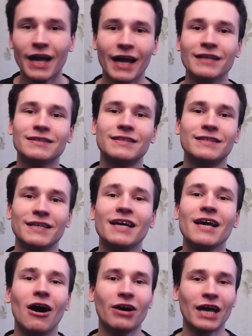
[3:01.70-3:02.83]
And, uh,
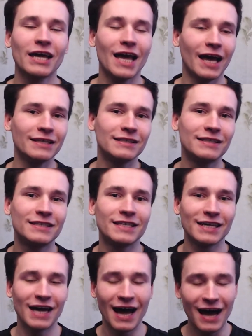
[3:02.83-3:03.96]
okay, and
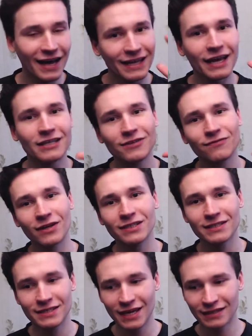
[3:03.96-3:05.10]
uh, I kind of
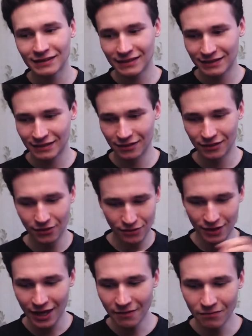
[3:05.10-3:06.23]
understand
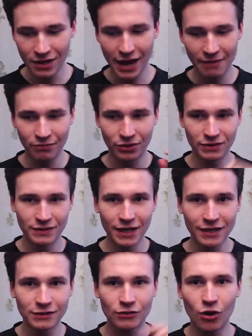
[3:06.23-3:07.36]
them,
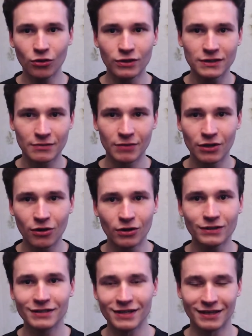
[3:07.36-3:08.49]
ampersand, colon,
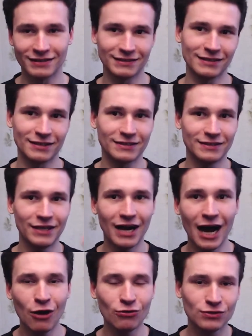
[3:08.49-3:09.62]
semicolon, c
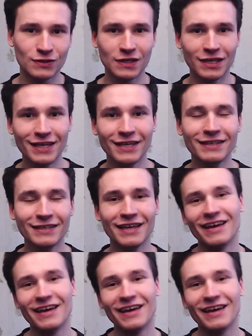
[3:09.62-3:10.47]
out, c in,